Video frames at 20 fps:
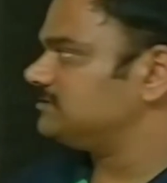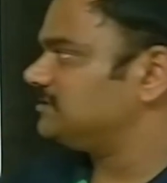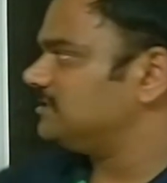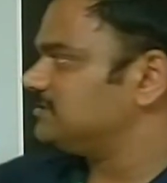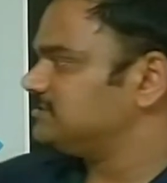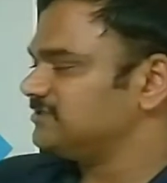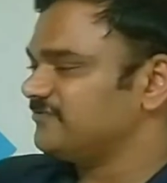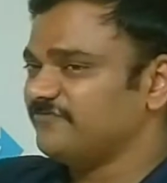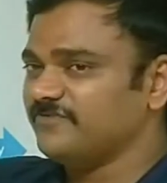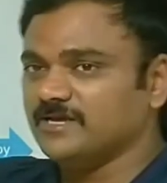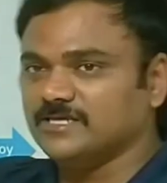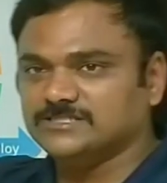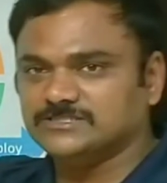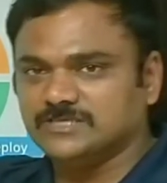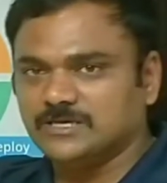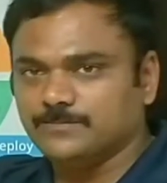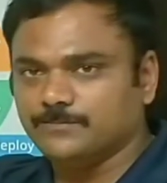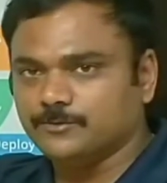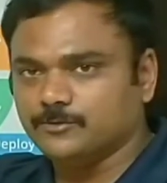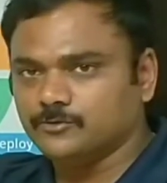It's a
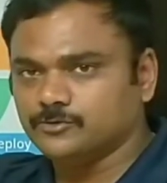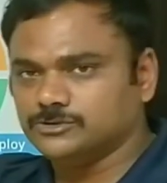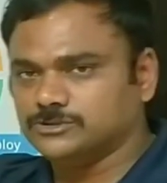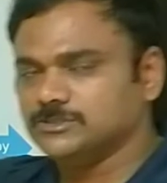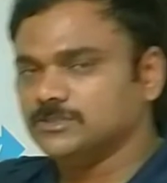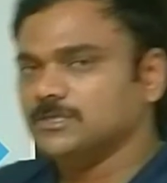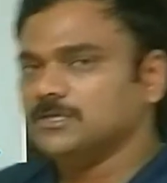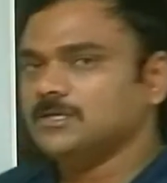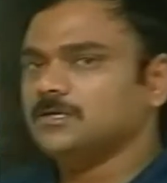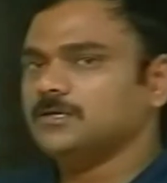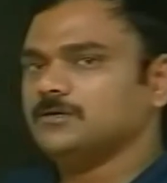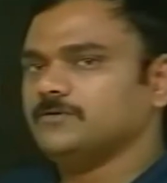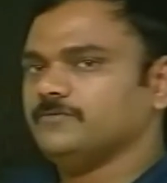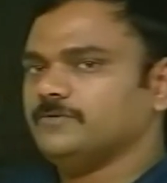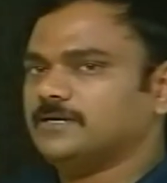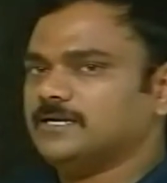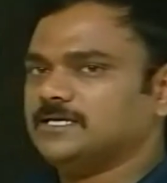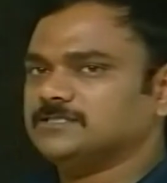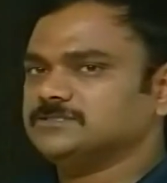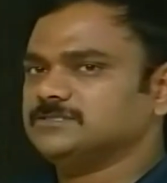phased approach,
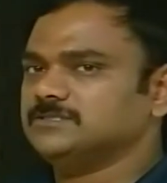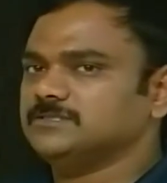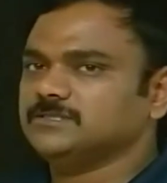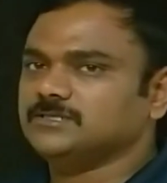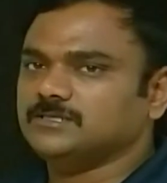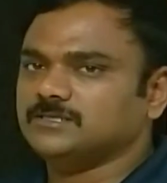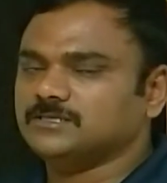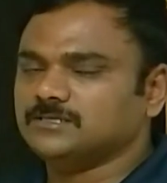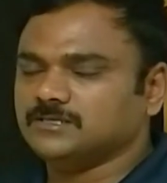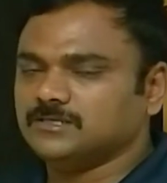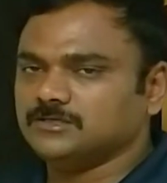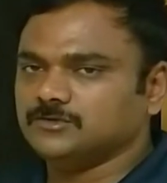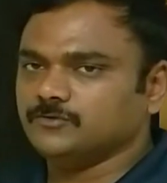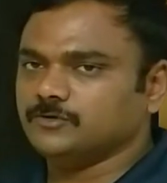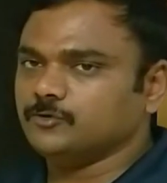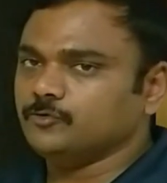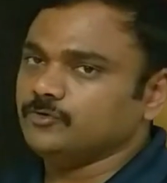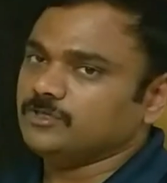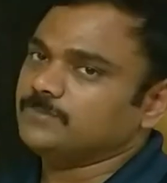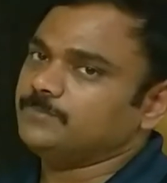whereas here
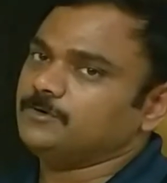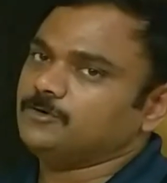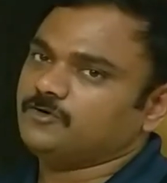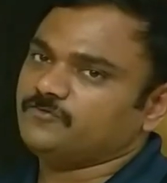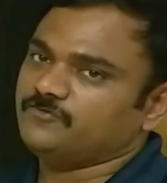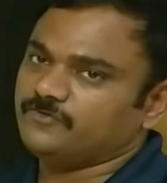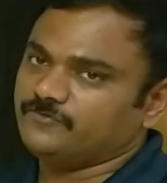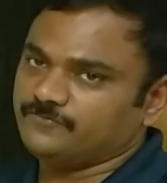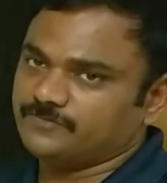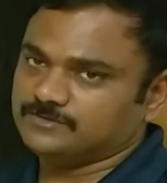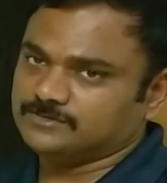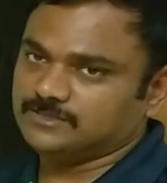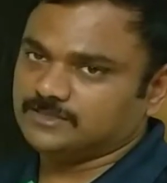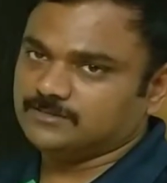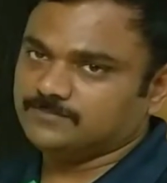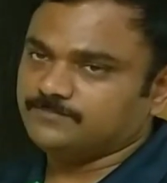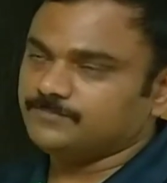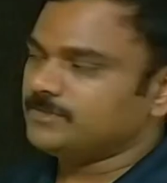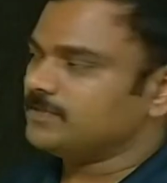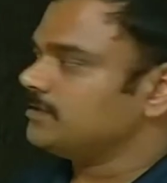you are doing a bit of
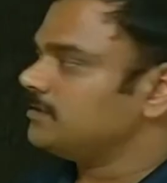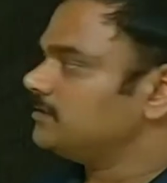everything.